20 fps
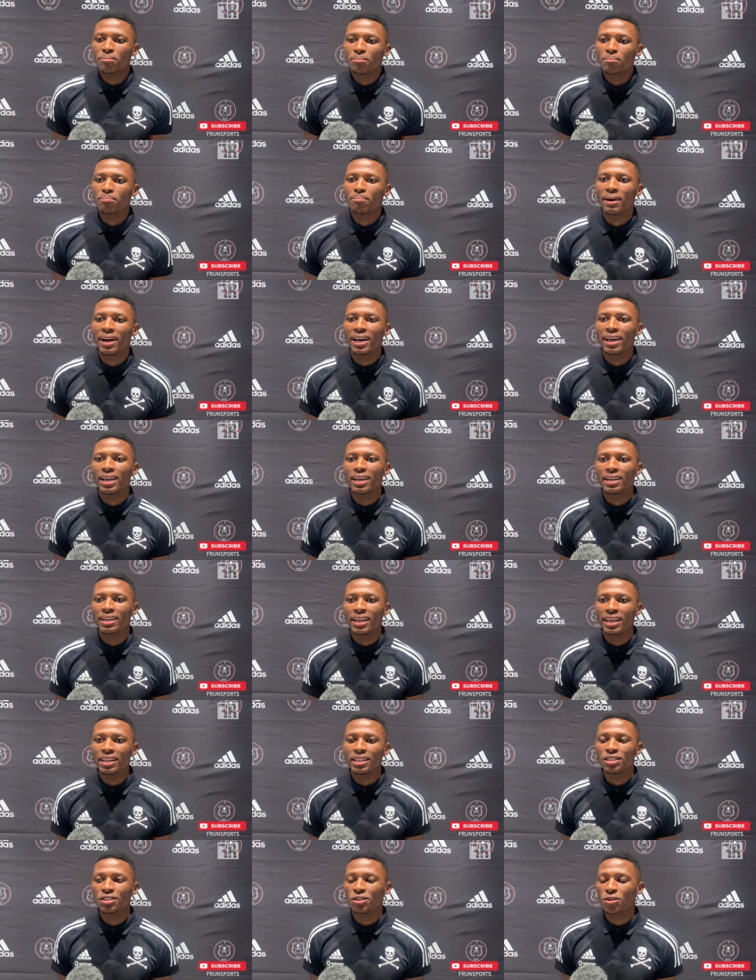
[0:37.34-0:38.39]
My
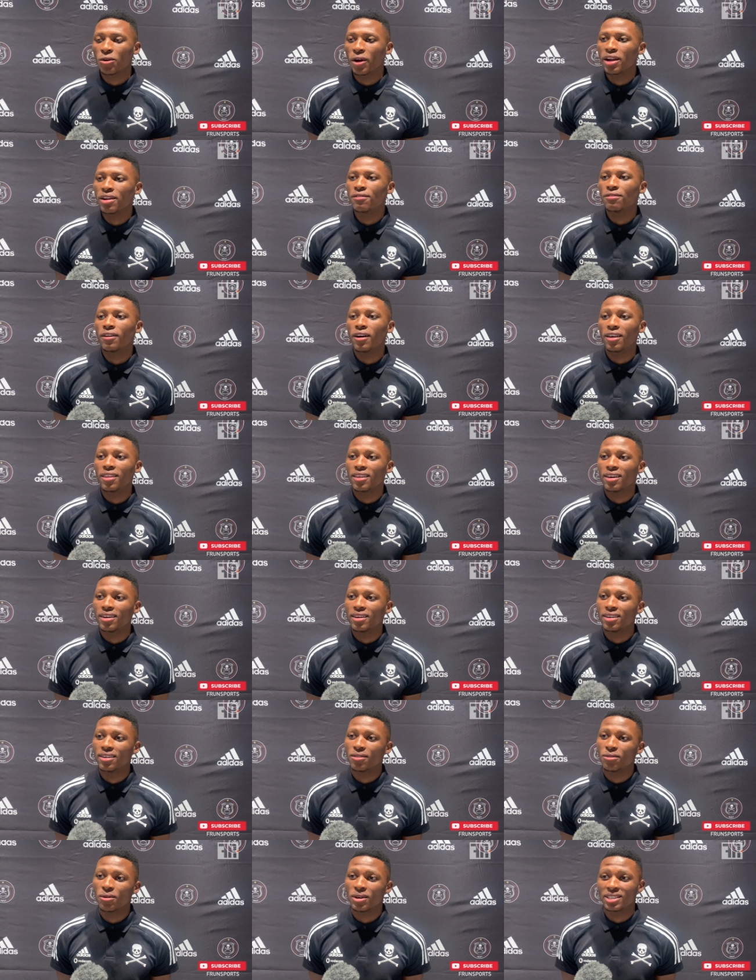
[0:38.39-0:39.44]
late grandfather
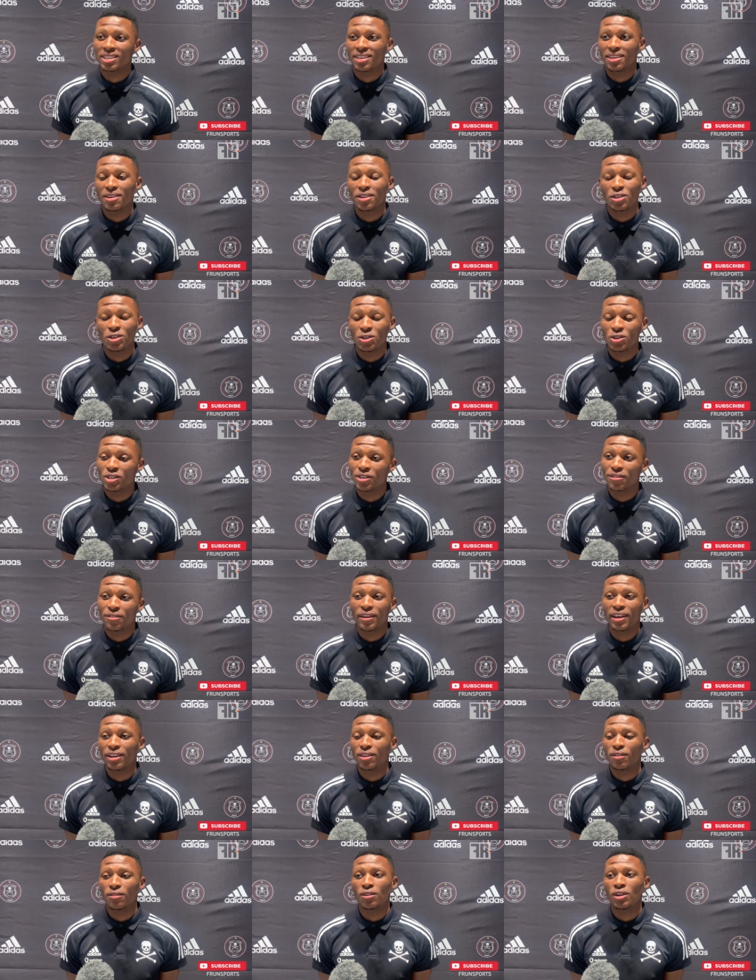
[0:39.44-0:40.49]
was a huge
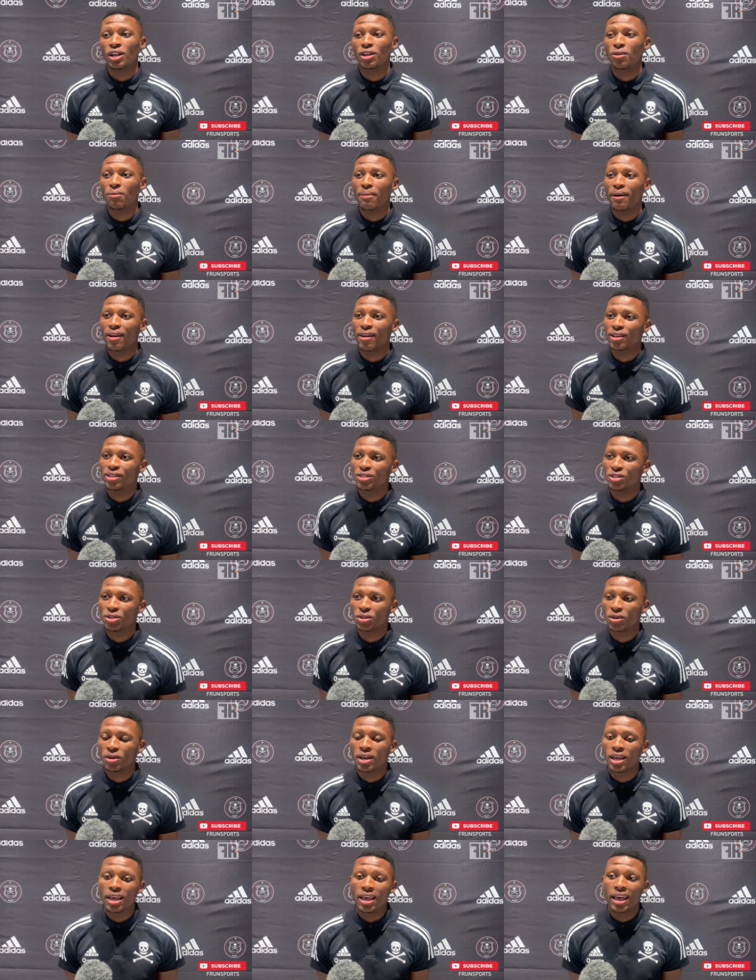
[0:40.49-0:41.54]
fan of Orlando Pirates,
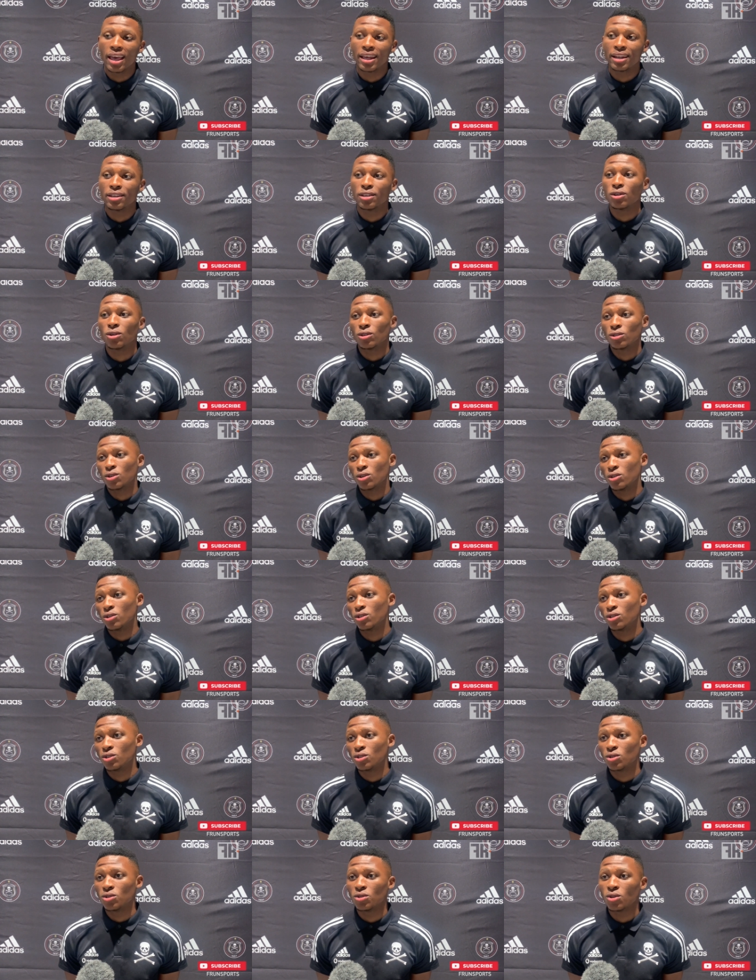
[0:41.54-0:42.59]
and he also
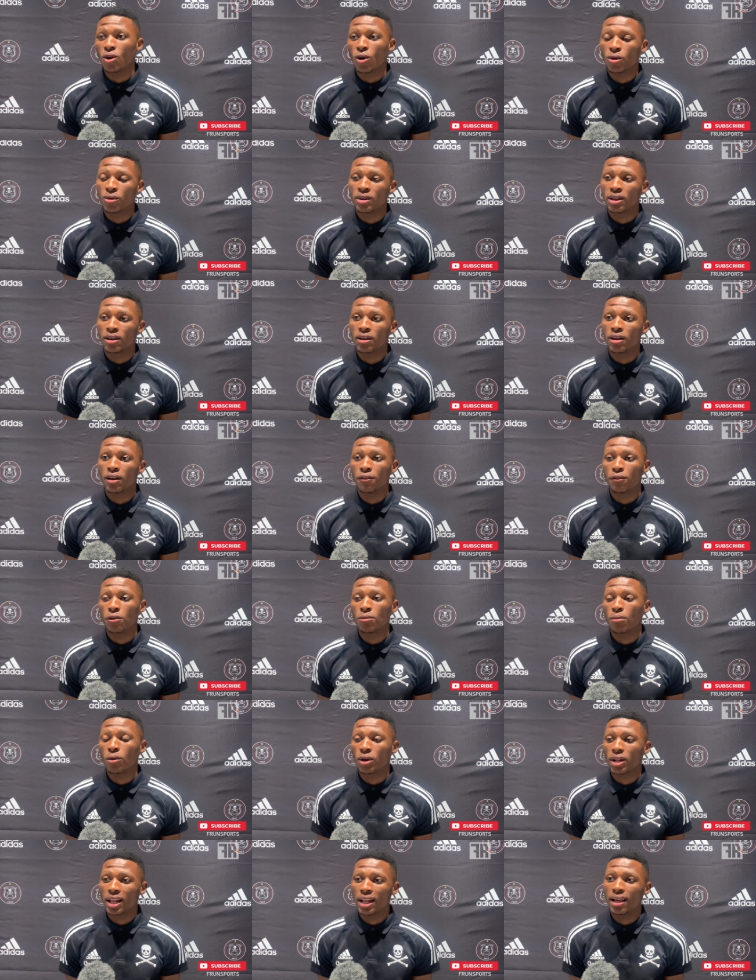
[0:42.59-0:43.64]
used to own a
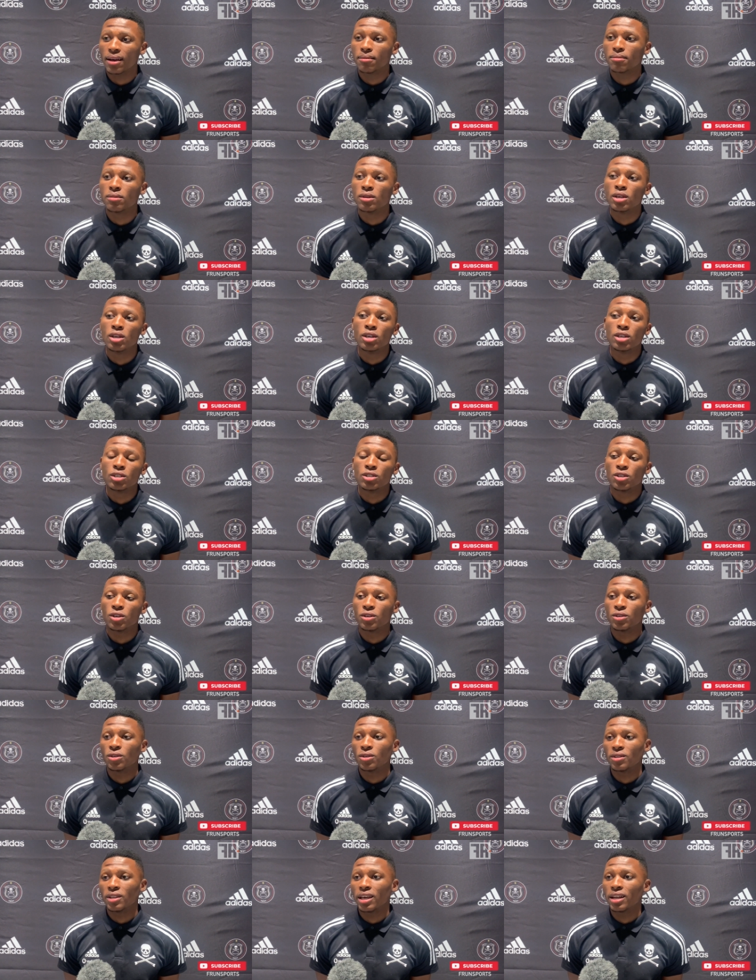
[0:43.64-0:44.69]
football club. So
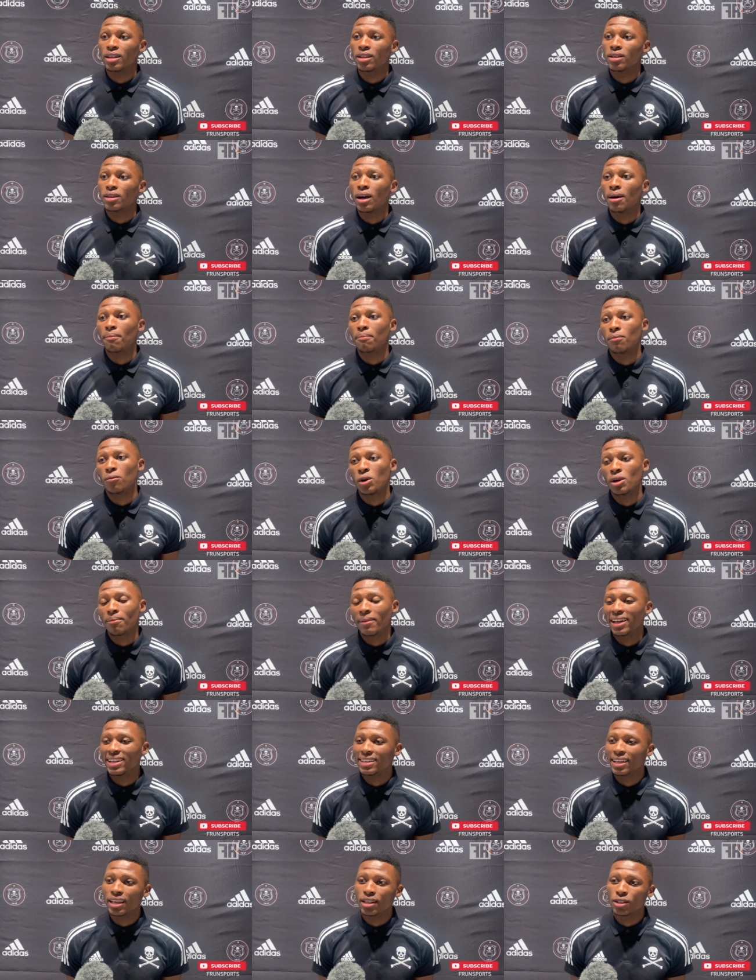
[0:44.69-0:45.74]
that when my
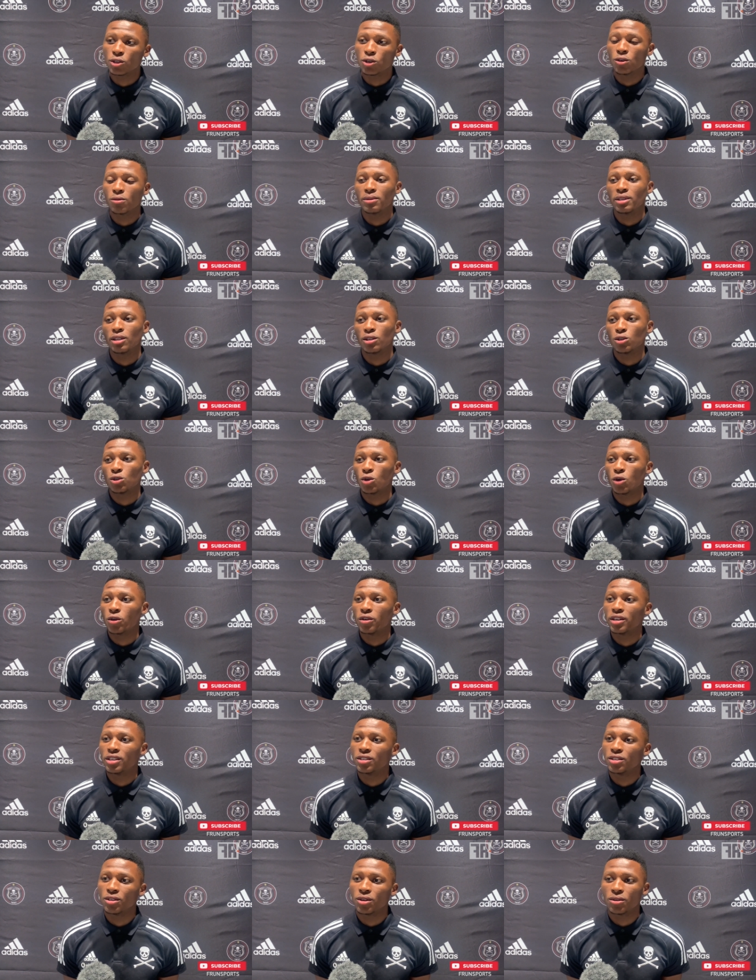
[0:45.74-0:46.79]
dad told me the
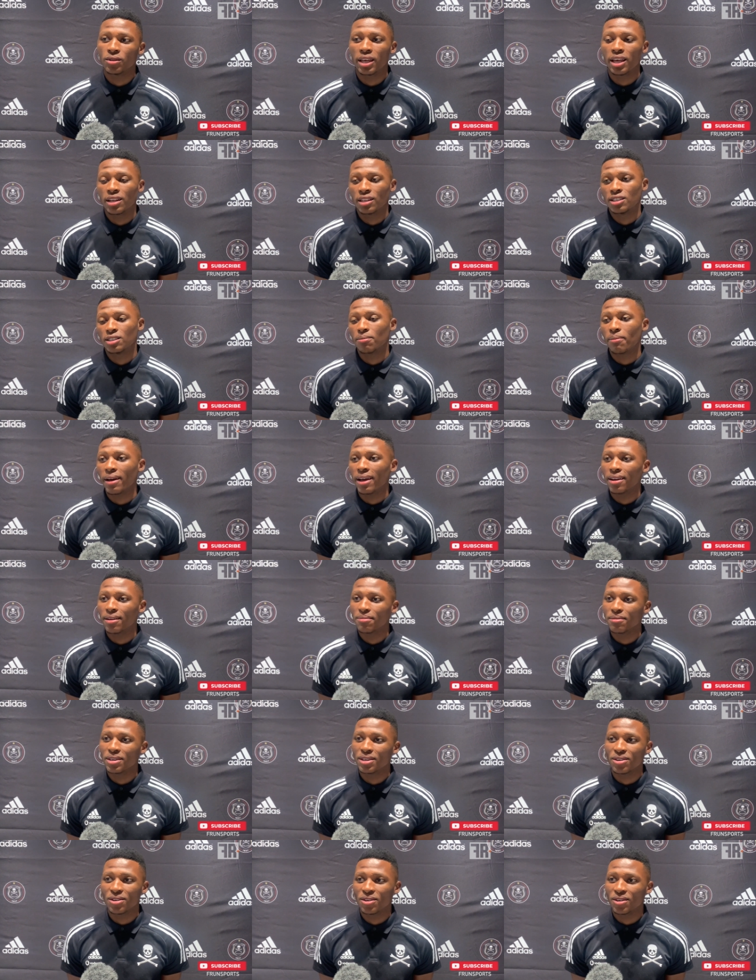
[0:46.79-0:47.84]
stories, that inspired me,
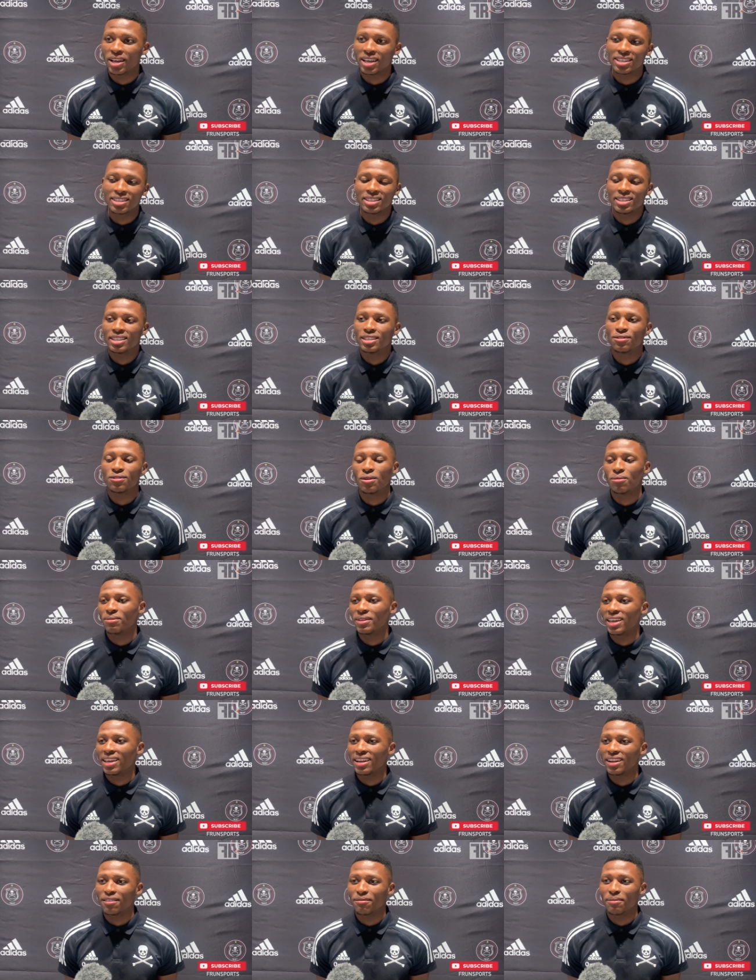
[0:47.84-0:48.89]
and since from
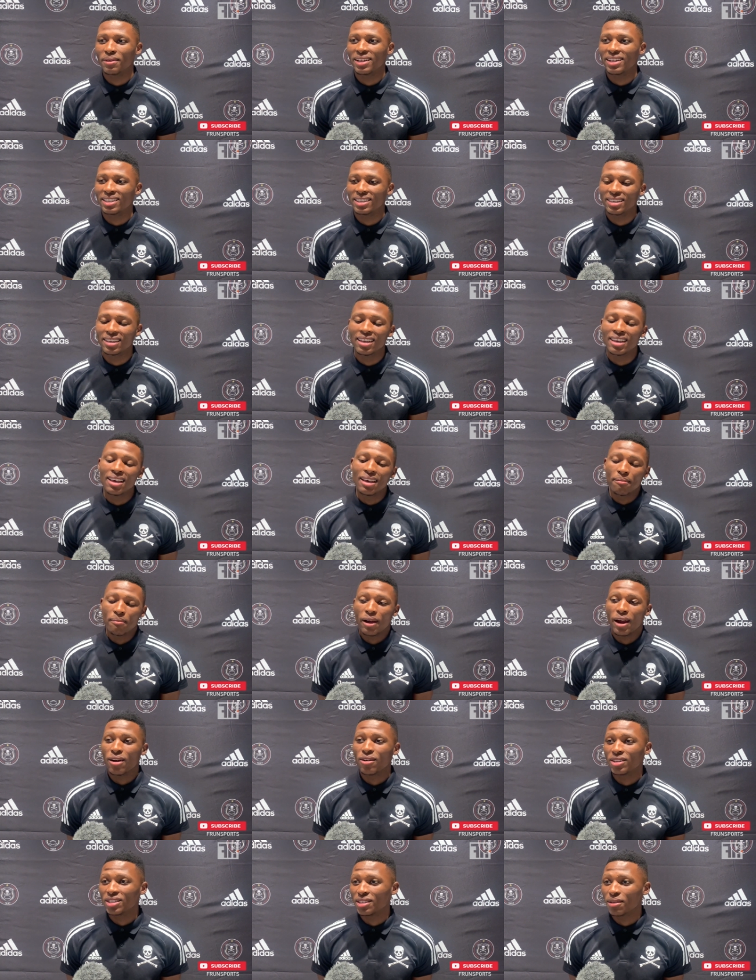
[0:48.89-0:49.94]
then I've been a
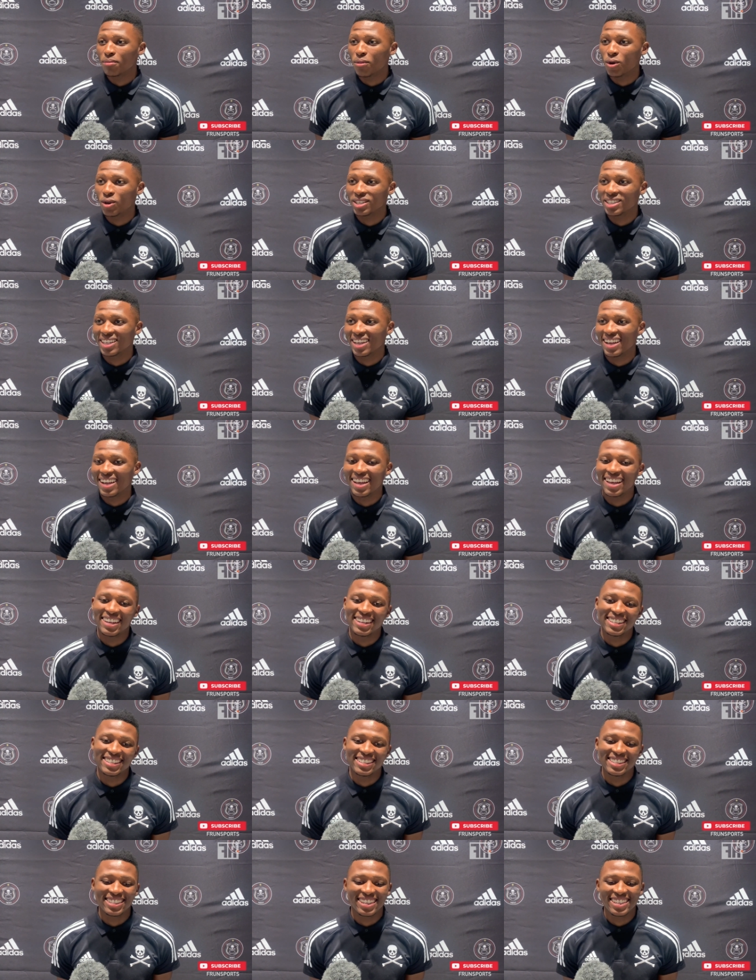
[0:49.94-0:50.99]
Pirate supporter,
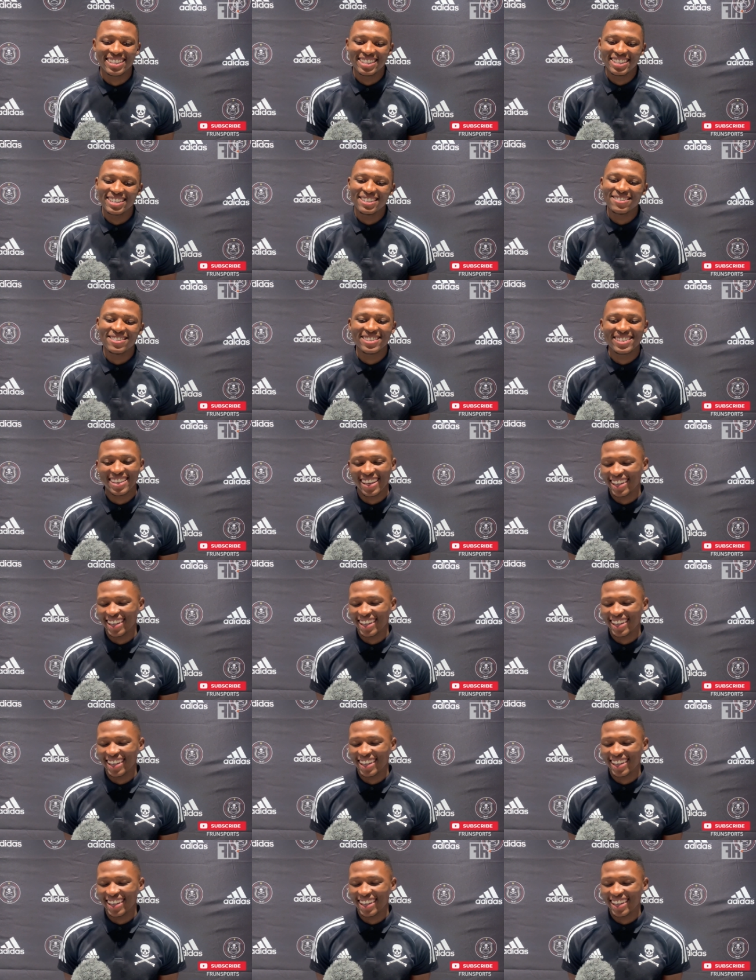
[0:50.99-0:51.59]
and Chiefs,